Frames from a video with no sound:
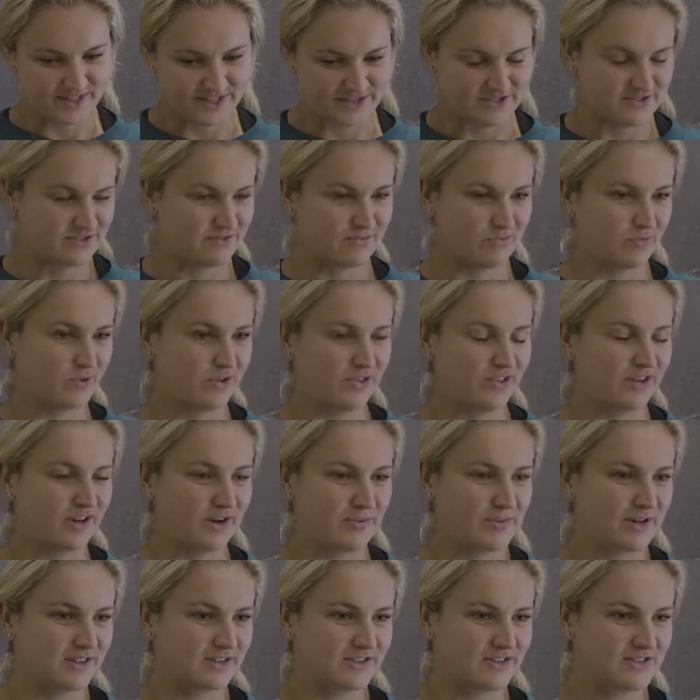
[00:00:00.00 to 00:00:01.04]
that's one thing
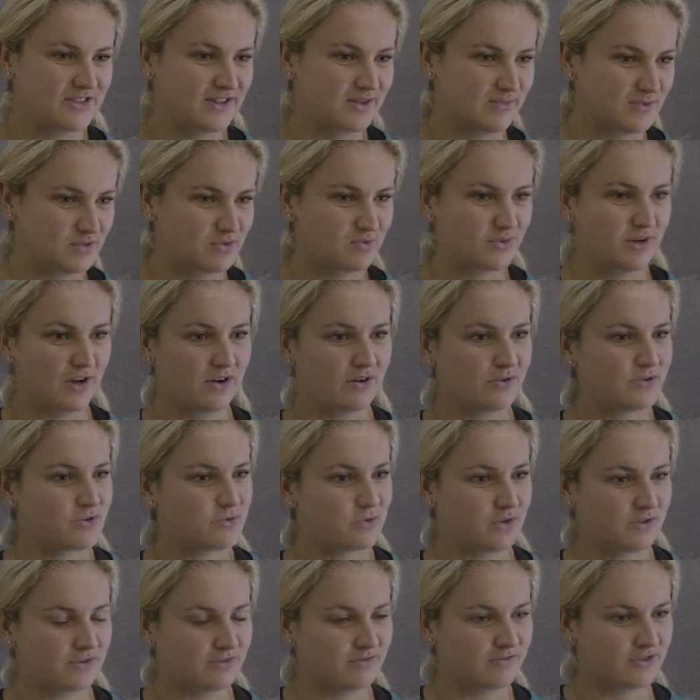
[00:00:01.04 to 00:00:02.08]
about this team is we always
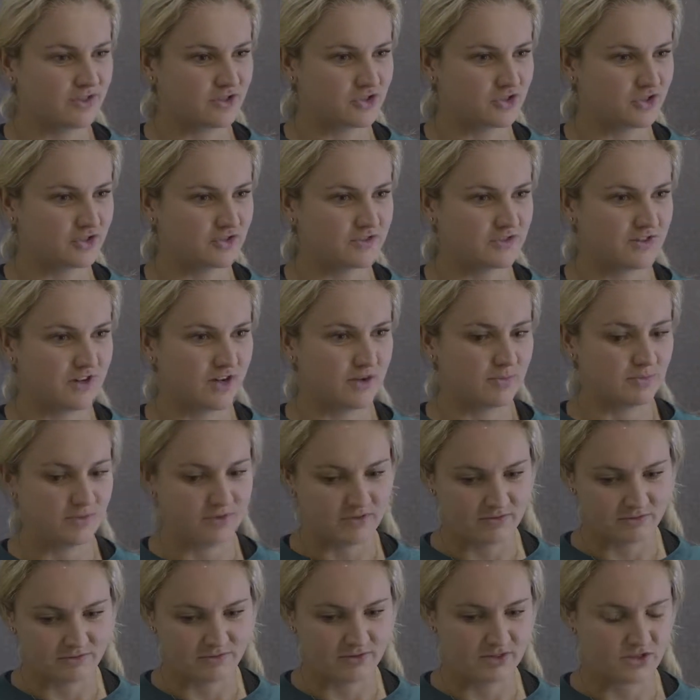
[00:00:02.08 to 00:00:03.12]
want to finish on top,
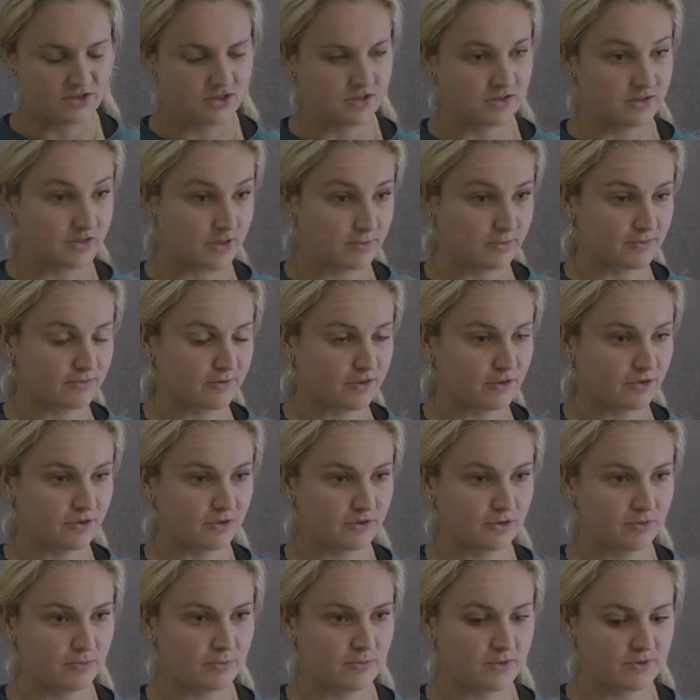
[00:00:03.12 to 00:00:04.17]
and finish on top of our
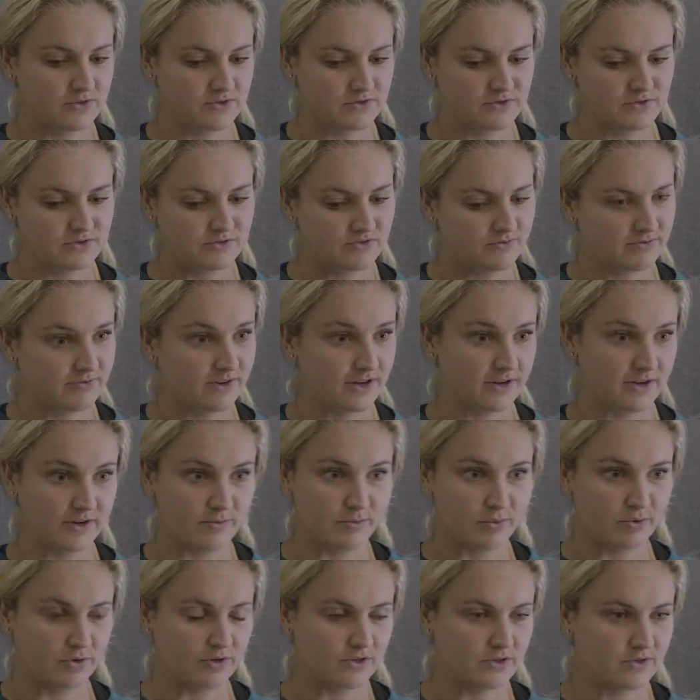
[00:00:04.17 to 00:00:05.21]
group is very
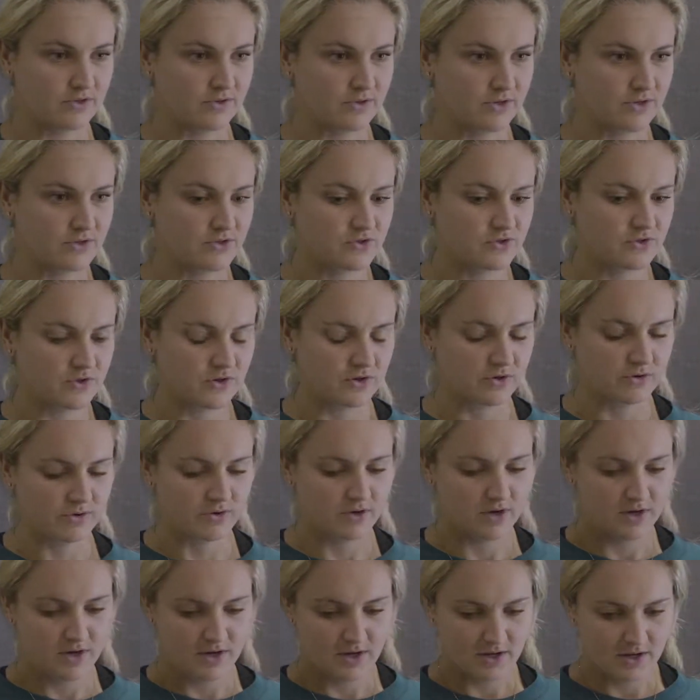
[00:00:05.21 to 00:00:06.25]
important to us.
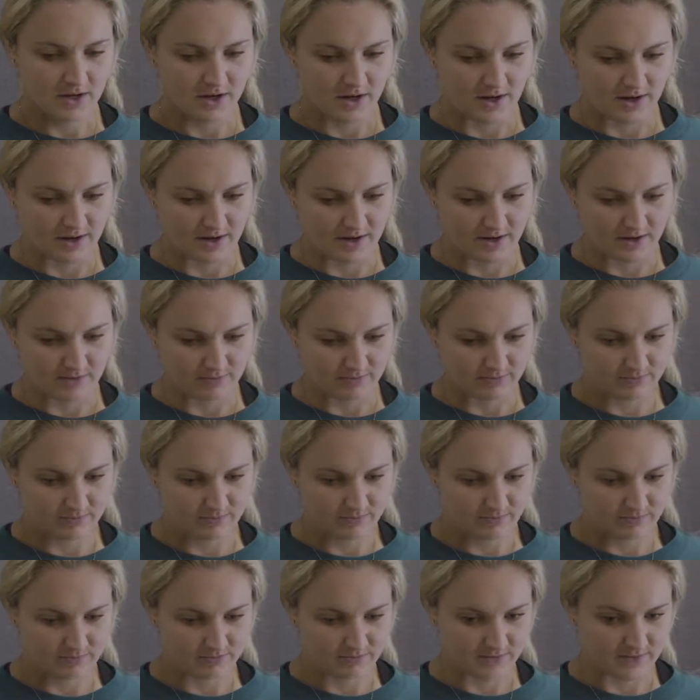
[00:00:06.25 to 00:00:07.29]
So
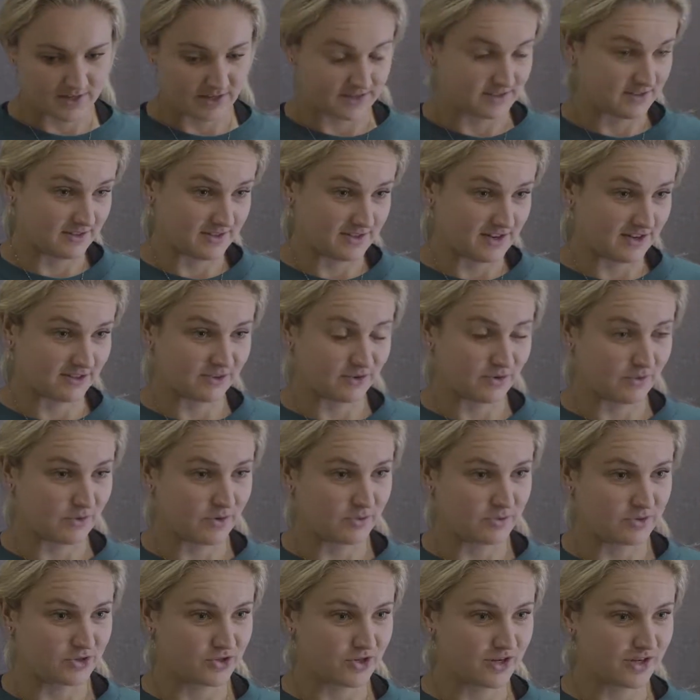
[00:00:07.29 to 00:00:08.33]
that's exactly
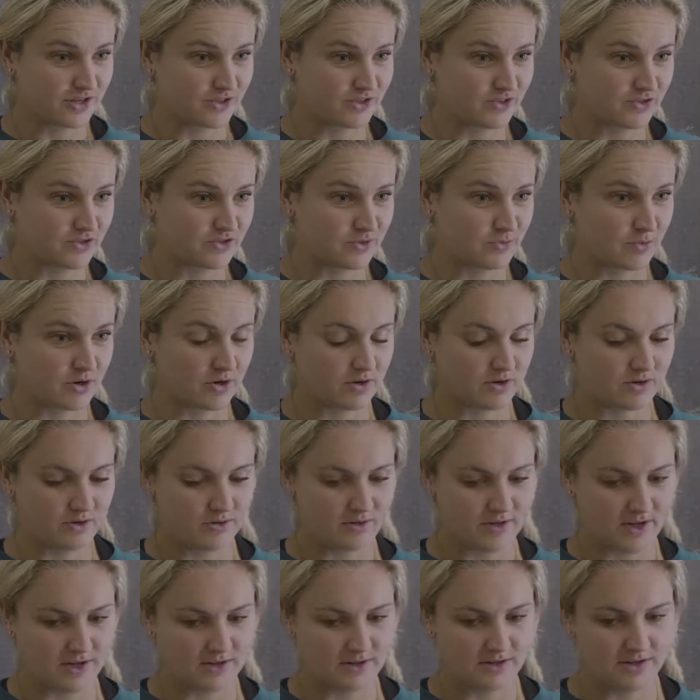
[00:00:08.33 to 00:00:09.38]
what we're trying to do
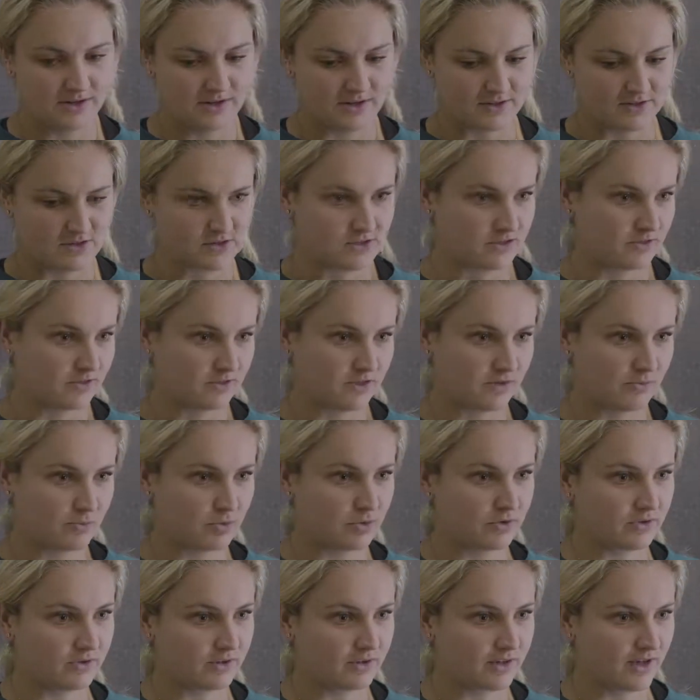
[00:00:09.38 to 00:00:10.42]
tomorrow, and it's still an
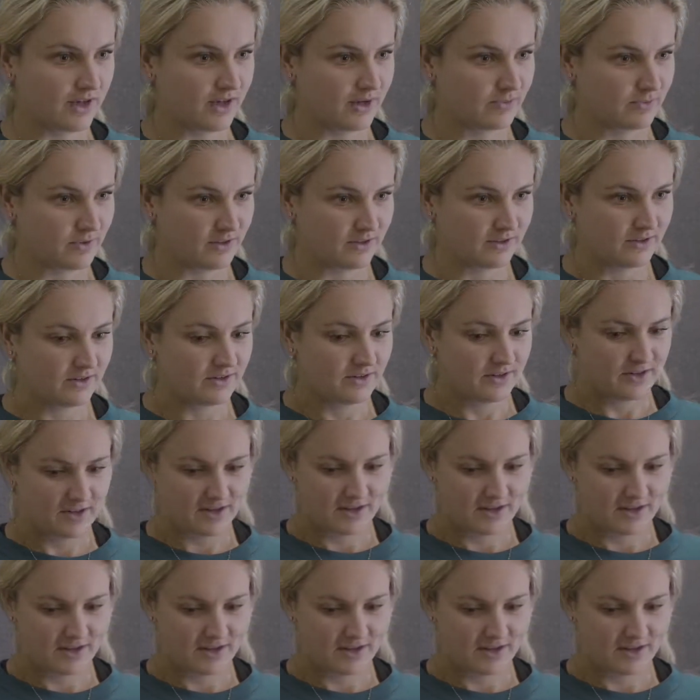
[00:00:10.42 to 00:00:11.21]
important game, and